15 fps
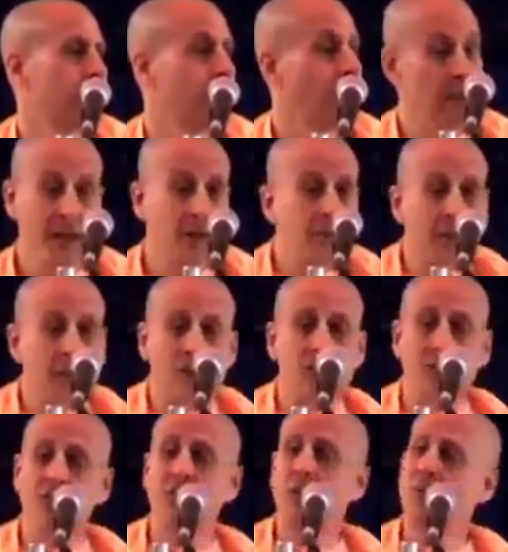I
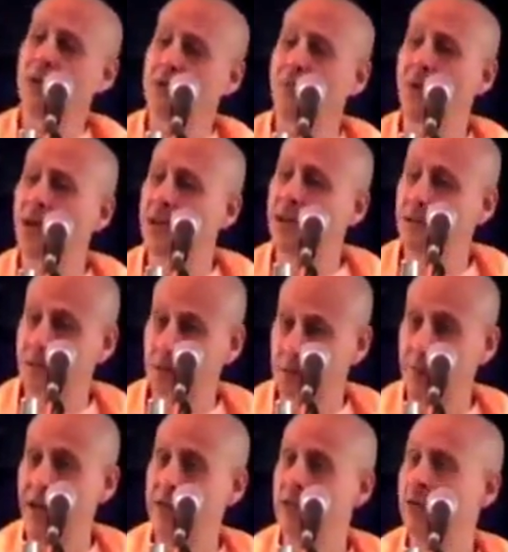invested so much money. It's
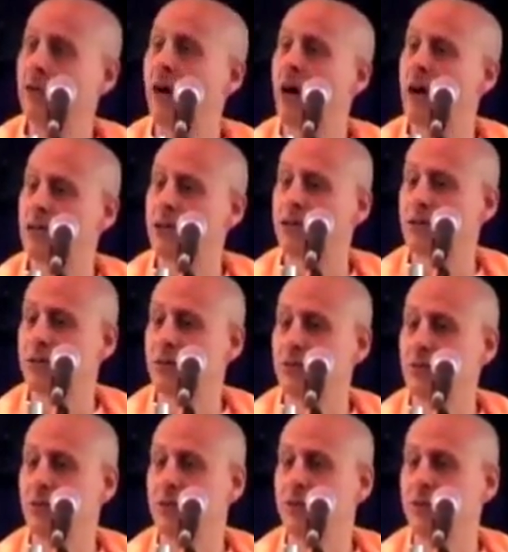a major loss.
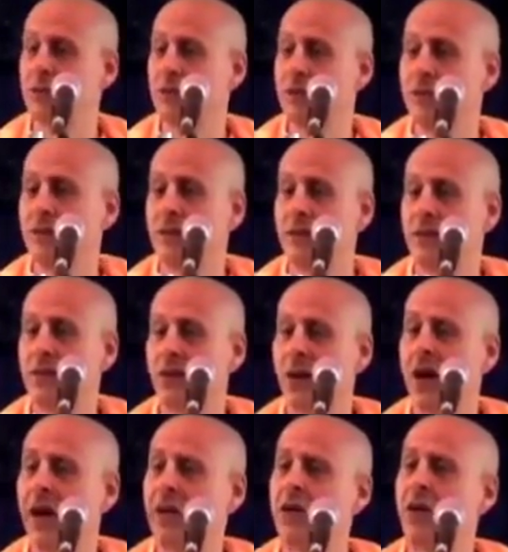
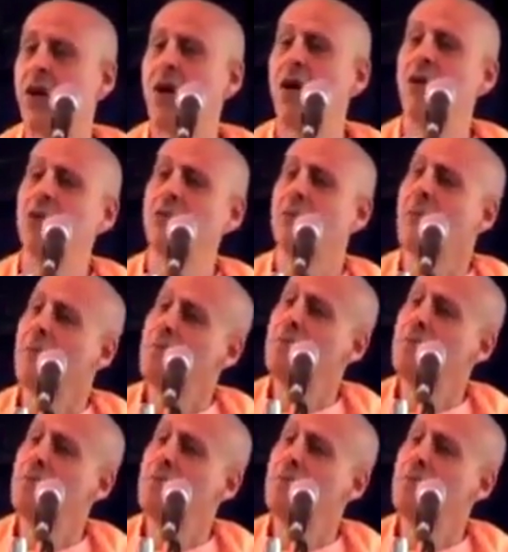I called